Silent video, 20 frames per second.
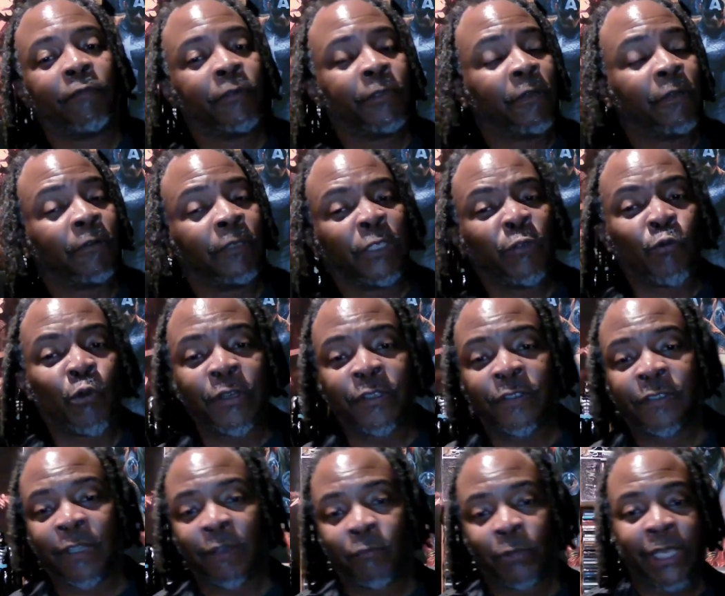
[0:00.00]
were the only
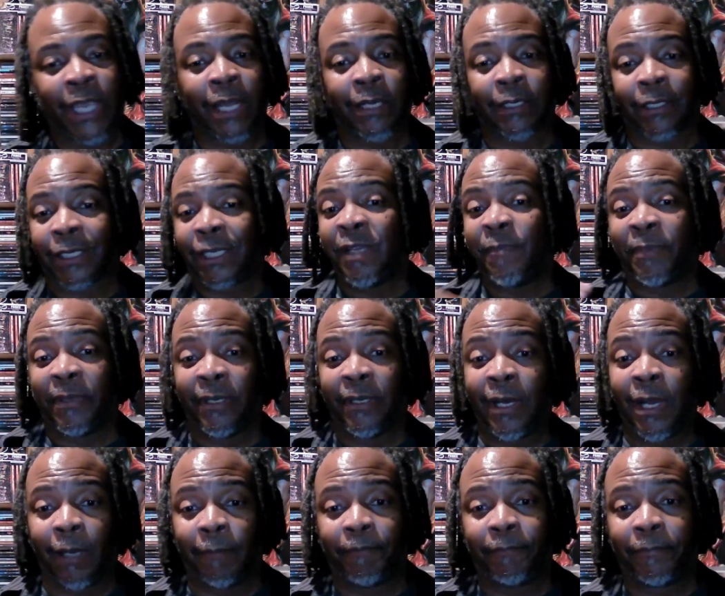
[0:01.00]
ones that were kind of keeping
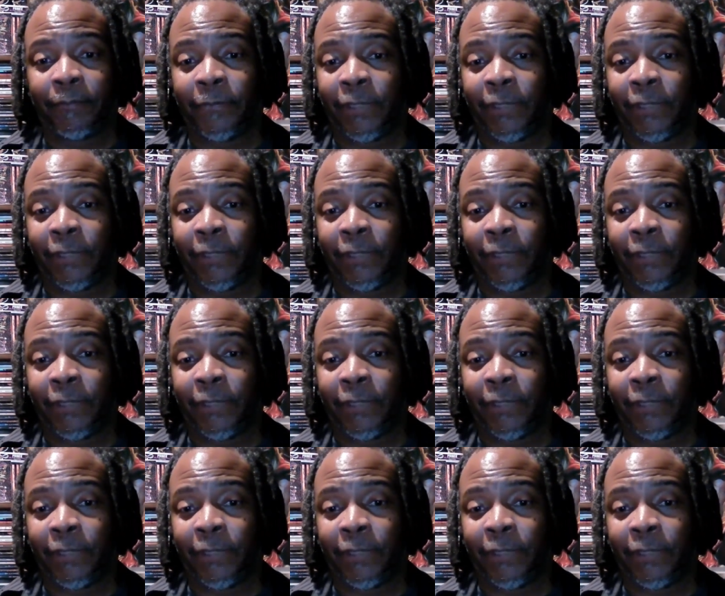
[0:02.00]
up.